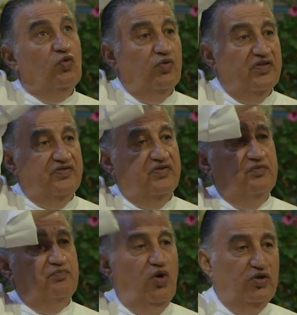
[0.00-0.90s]
with
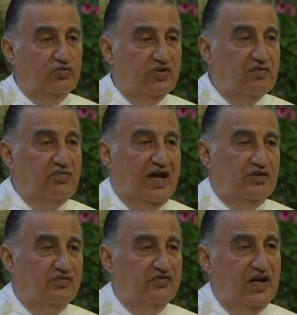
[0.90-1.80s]
three points with the
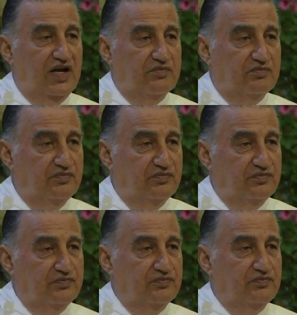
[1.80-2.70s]
blood of the lamb,
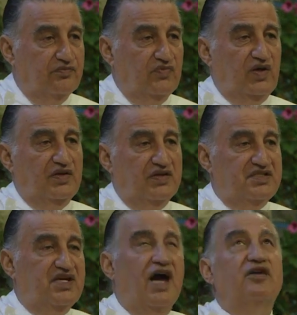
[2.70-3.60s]
the
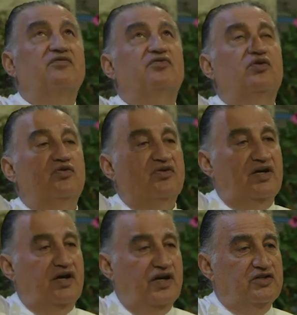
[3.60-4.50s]
sign for
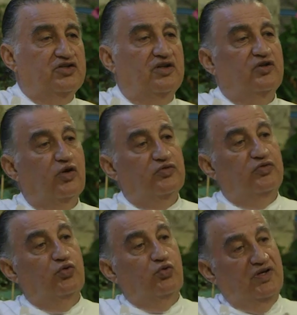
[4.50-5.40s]
the angel not
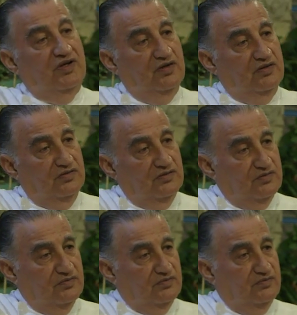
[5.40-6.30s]
to kill
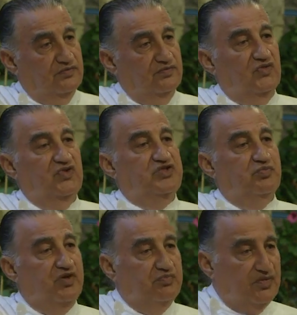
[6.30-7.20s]
these
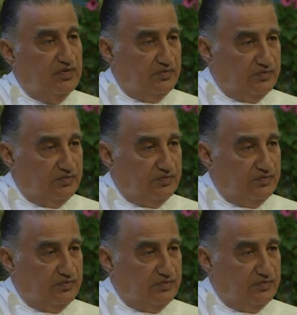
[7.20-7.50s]
people.